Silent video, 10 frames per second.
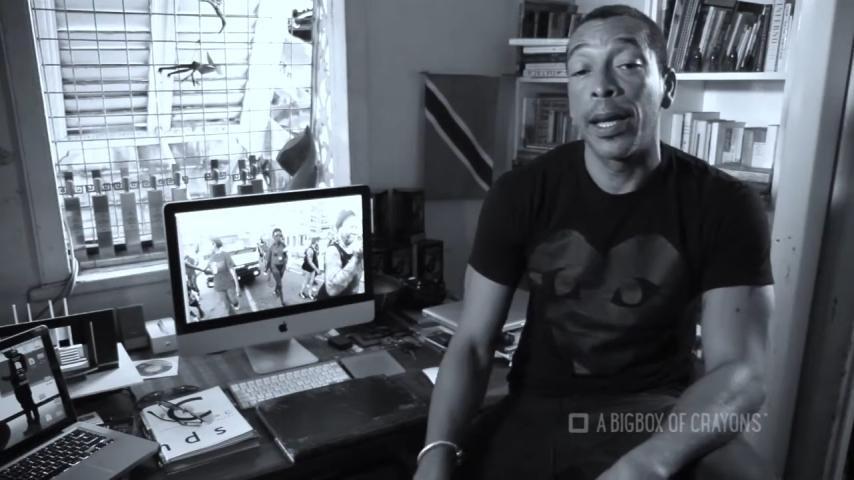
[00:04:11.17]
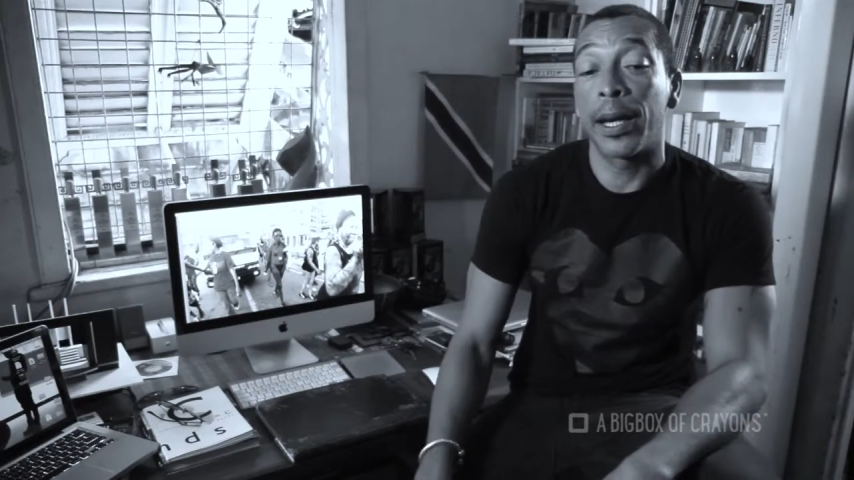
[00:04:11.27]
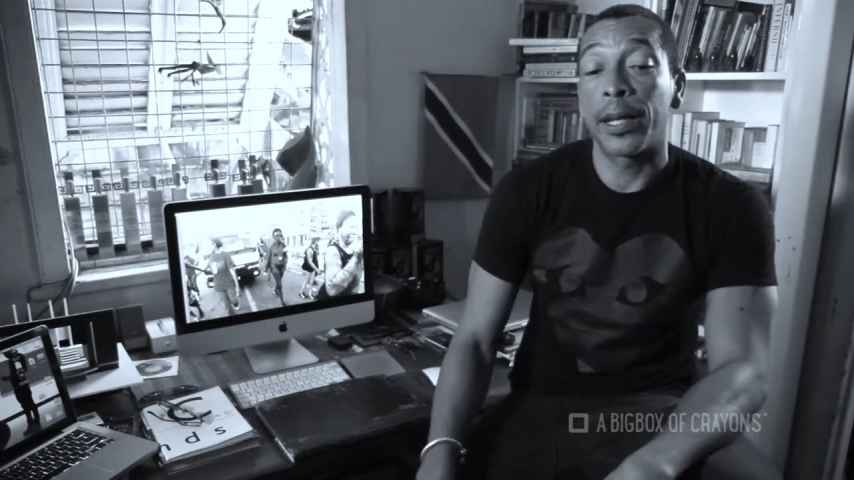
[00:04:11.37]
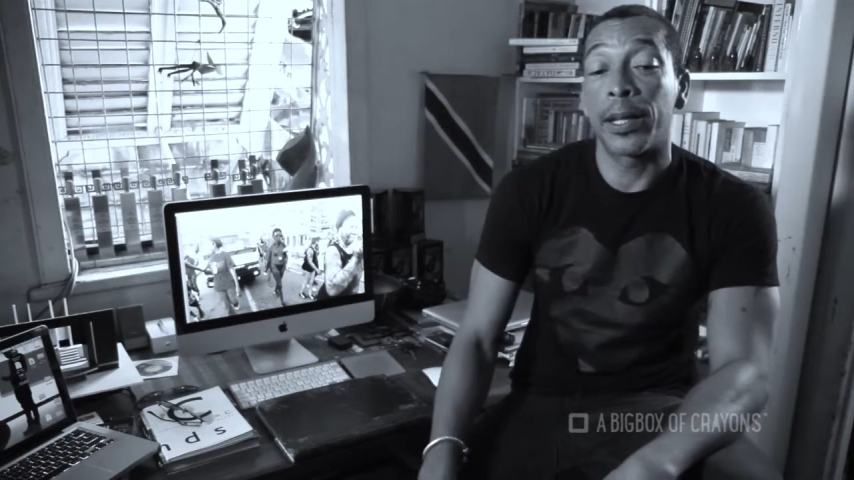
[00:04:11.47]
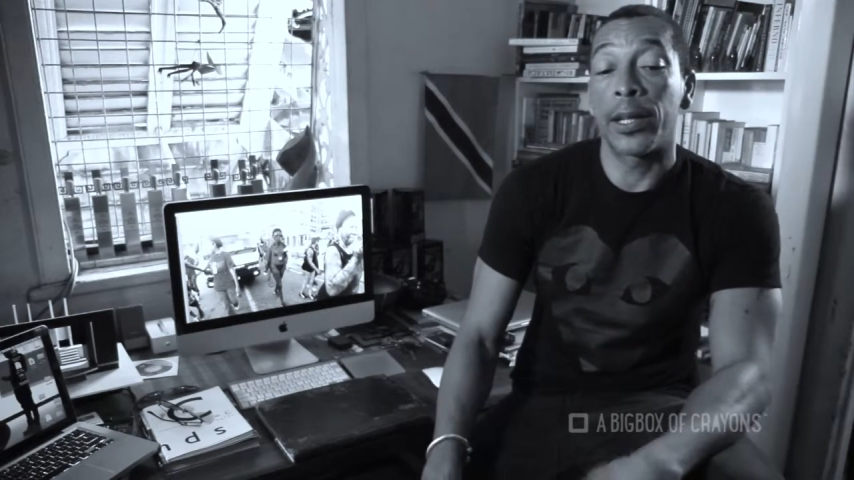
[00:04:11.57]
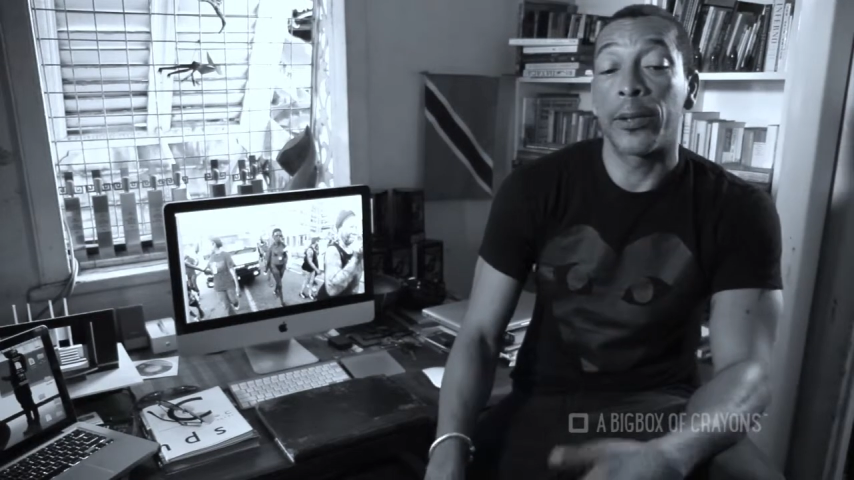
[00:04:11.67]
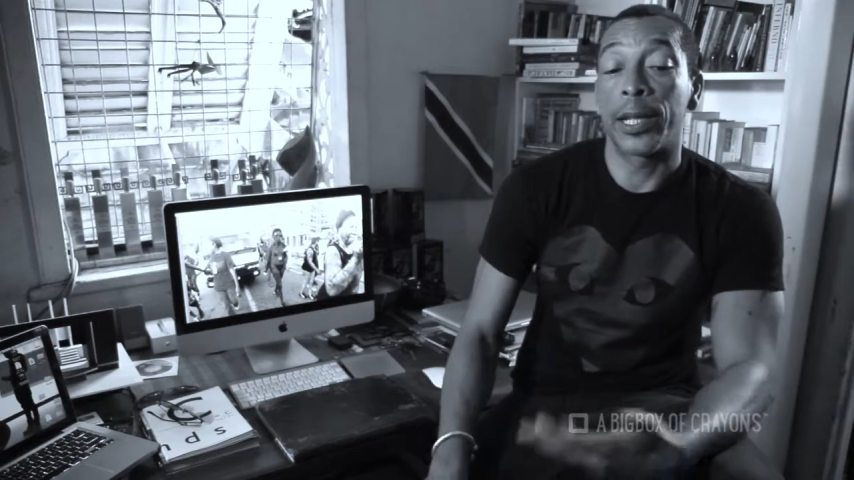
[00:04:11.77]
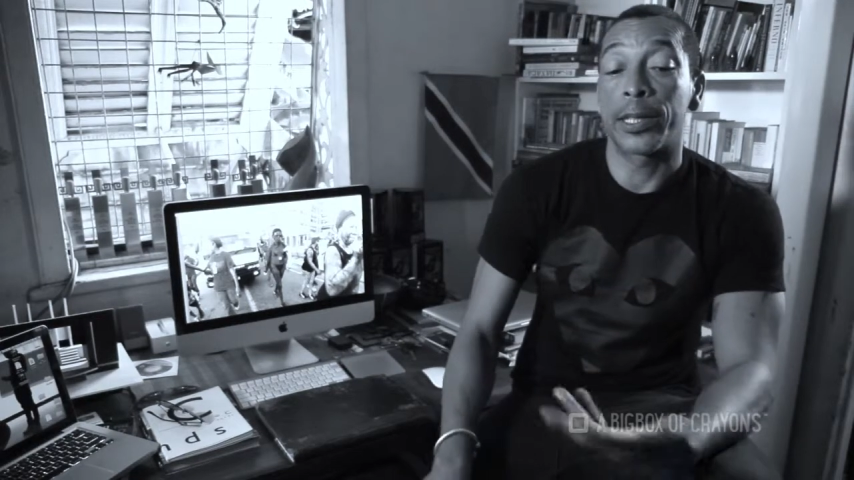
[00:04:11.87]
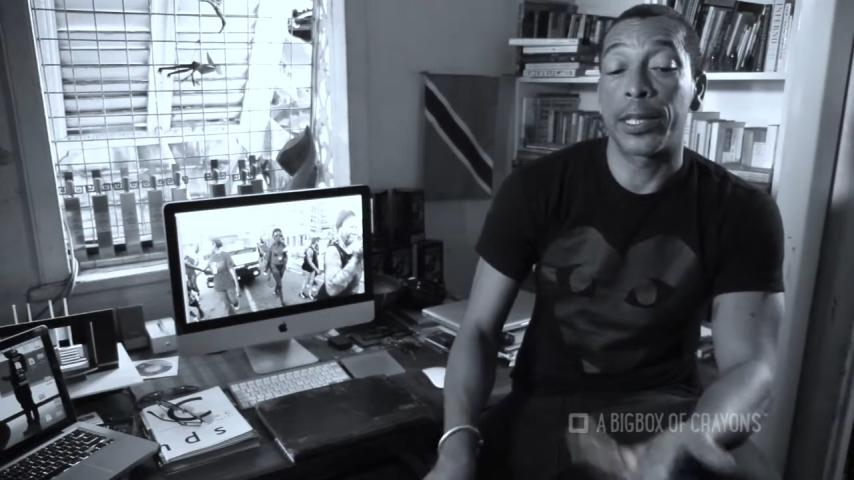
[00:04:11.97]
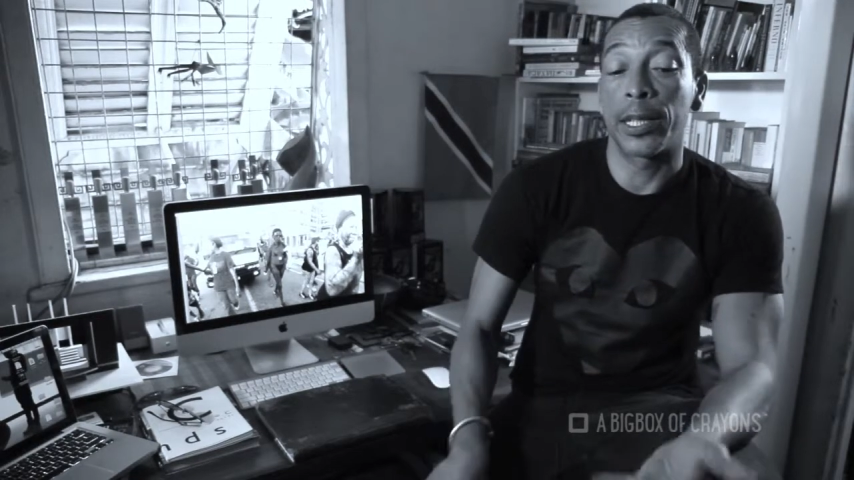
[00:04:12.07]
And they were
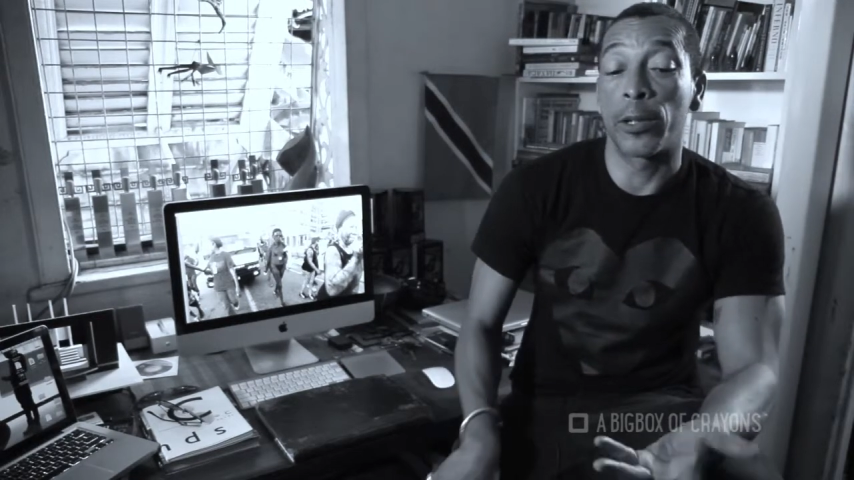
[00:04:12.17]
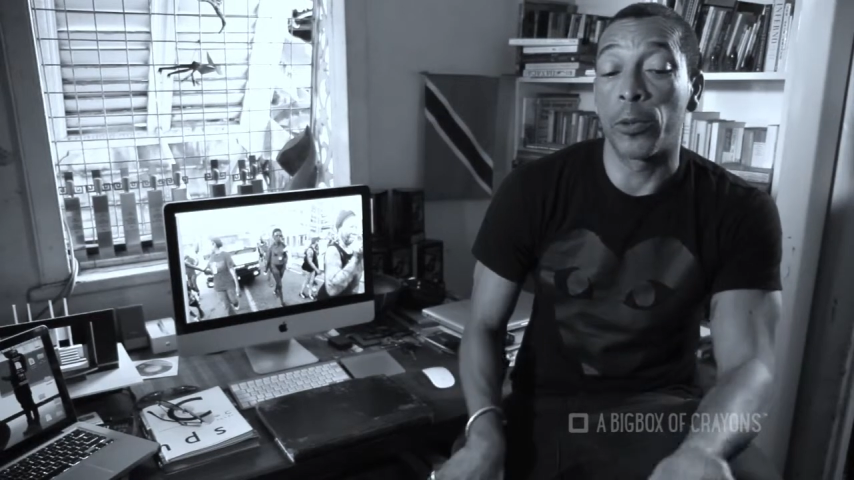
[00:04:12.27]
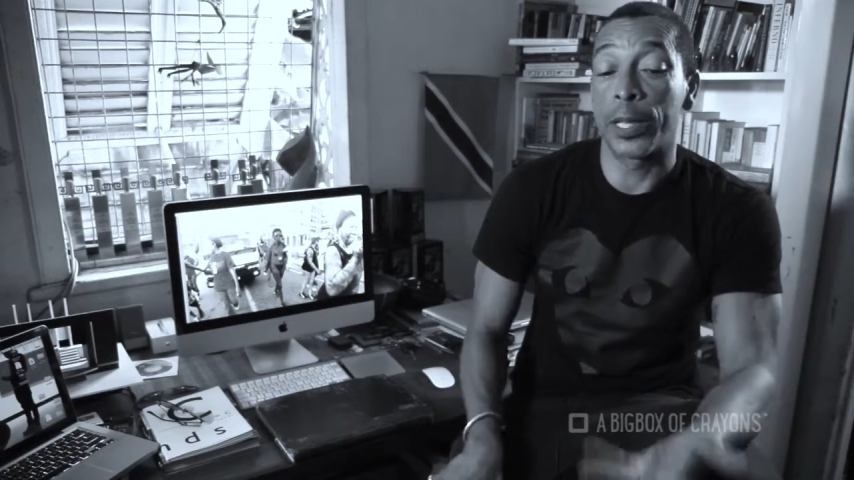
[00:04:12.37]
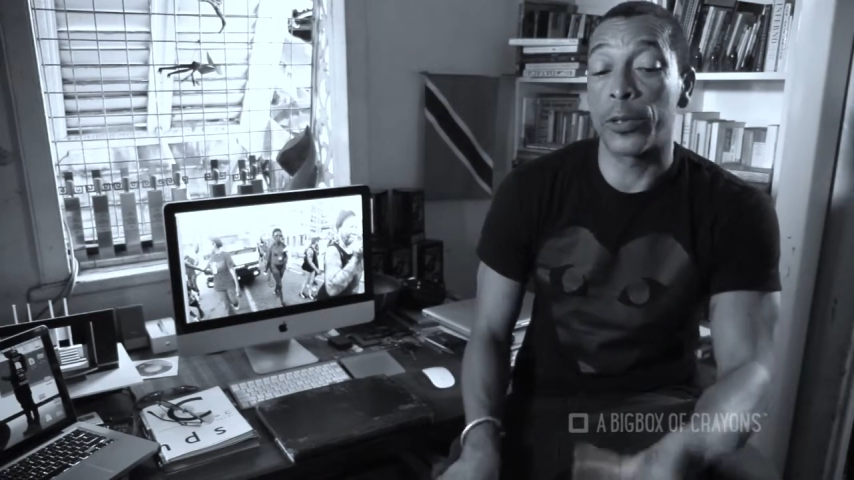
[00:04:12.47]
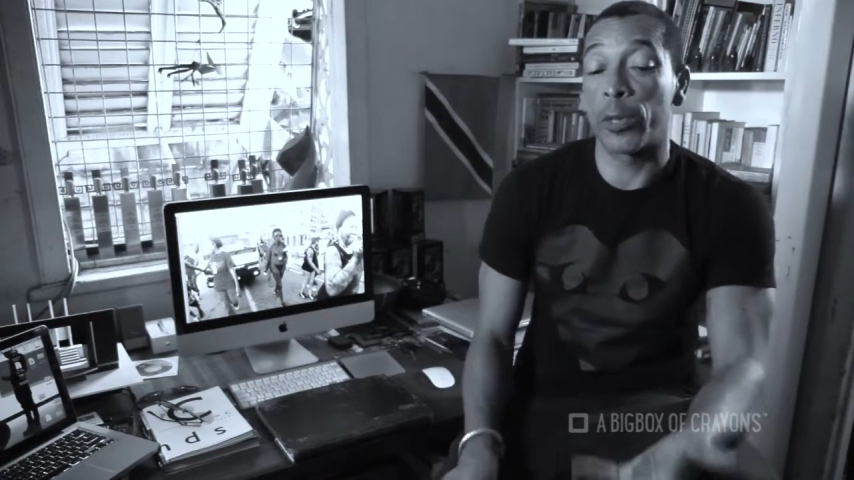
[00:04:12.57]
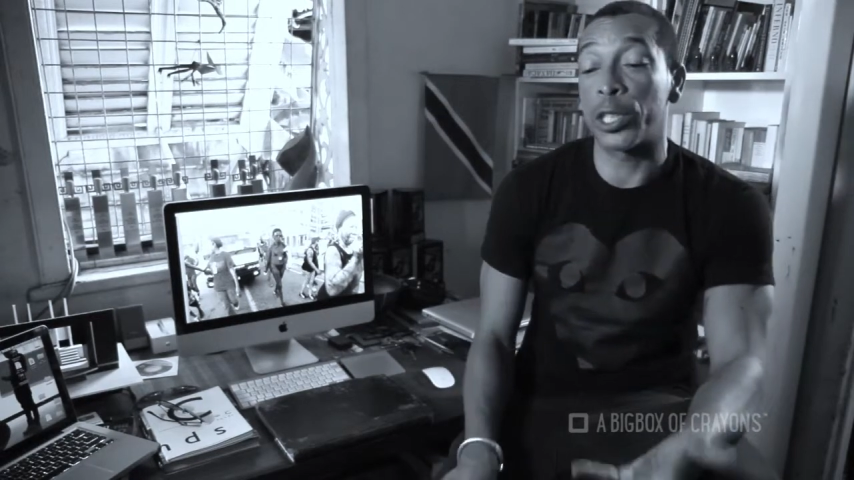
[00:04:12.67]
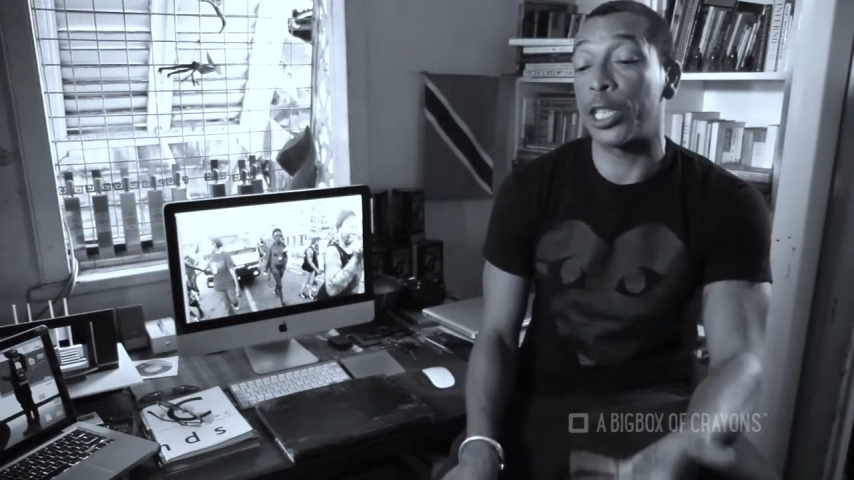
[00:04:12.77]
asking her, what's